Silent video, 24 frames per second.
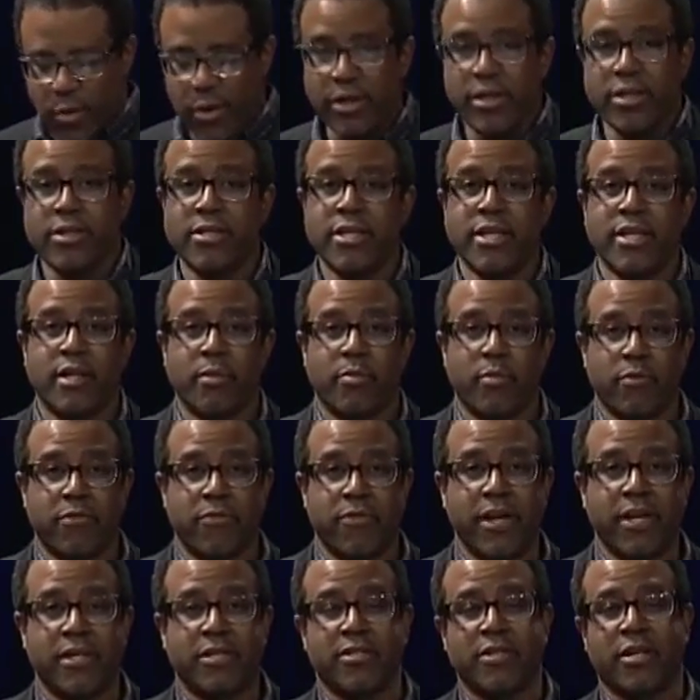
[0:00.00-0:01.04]
going to seek a
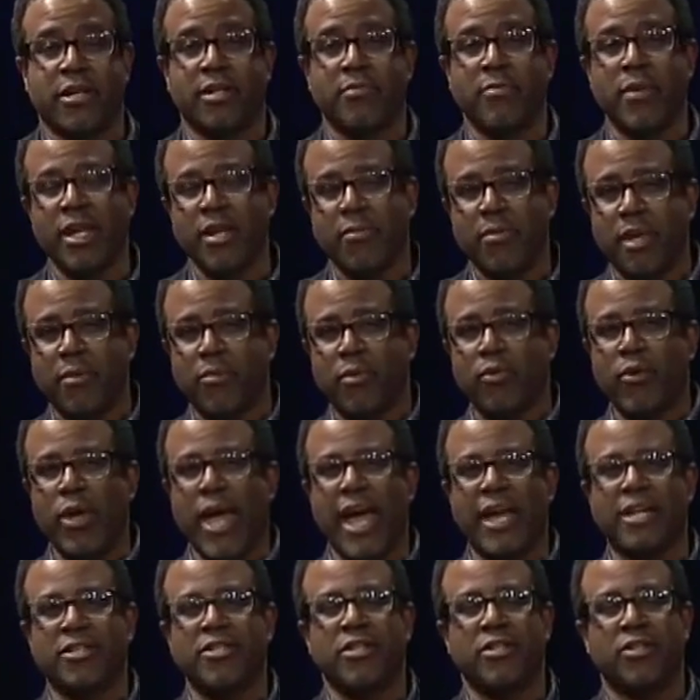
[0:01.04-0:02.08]
professional. And many
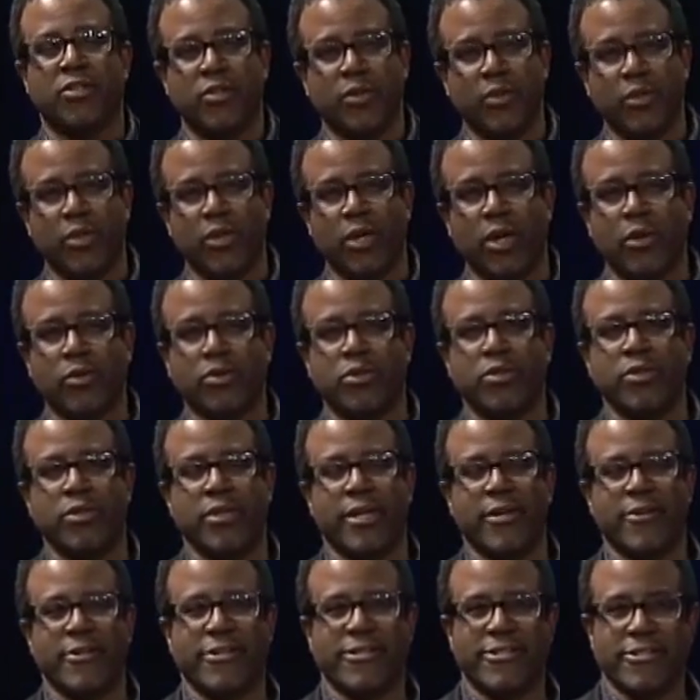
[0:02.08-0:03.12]
people actually do go
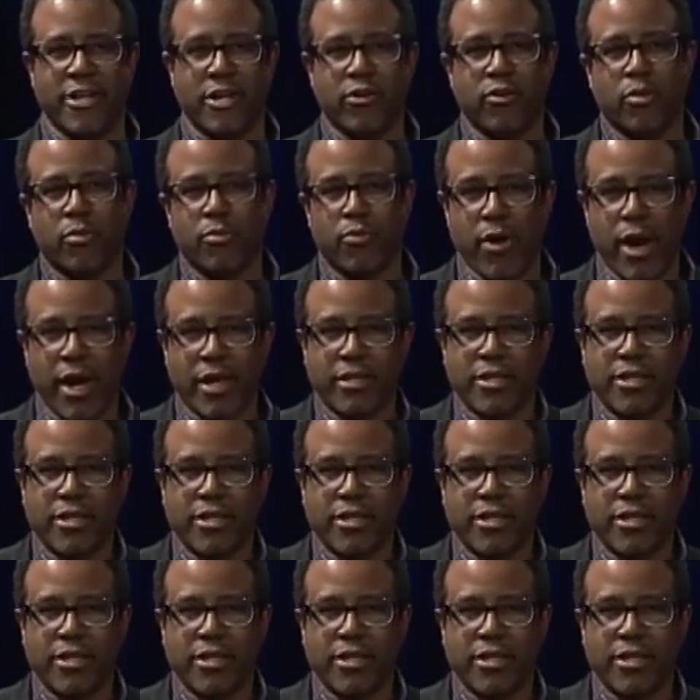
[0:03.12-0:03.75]
to their general